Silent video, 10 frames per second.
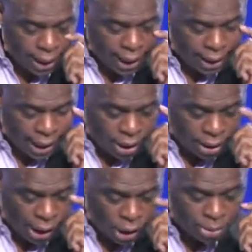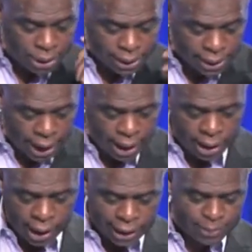Naomi's son,
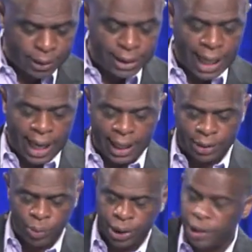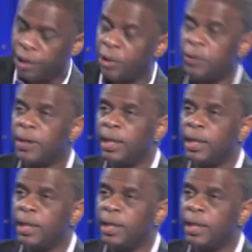husband died. What did he do?